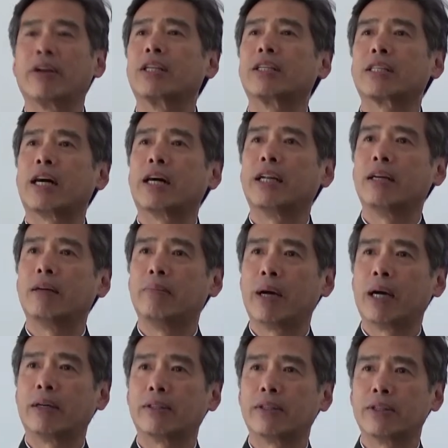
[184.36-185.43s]
excited
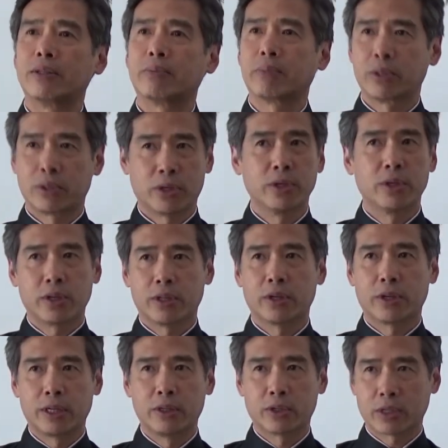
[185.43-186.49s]
about this
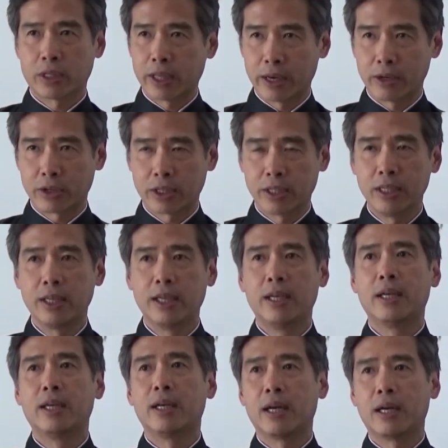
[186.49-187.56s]
particular installation
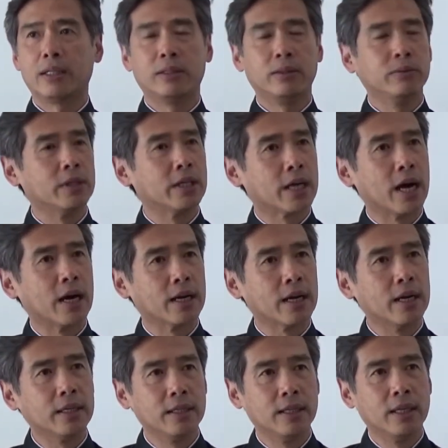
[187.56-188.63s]
at
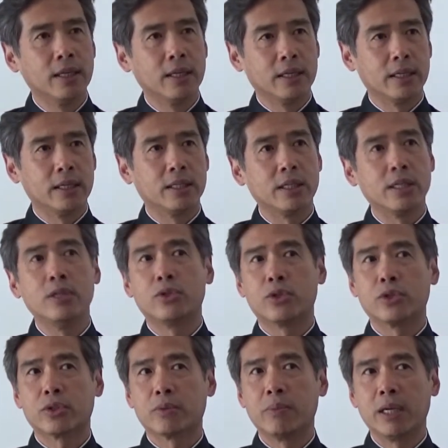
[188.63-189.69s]
Lunuganga. It
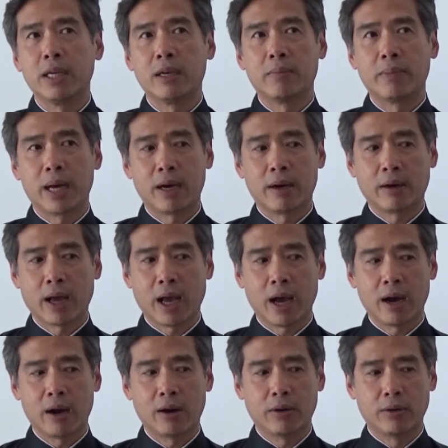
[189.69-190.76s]
teaches me about
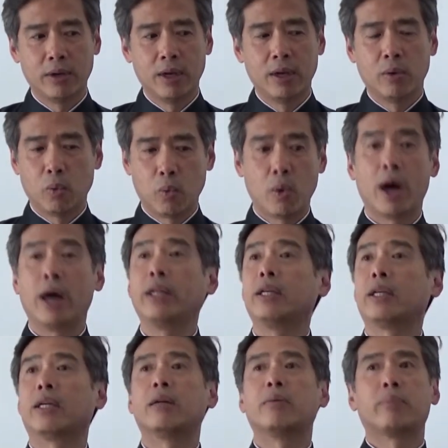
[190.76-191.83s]
how one
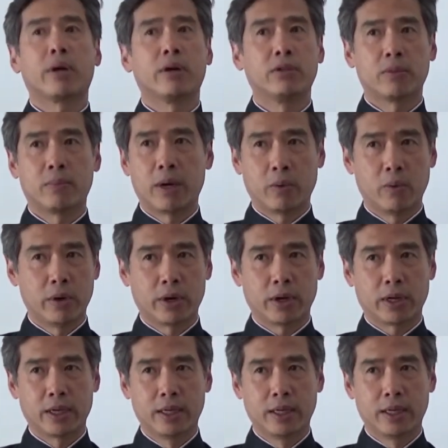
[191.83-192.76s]
can approach my work.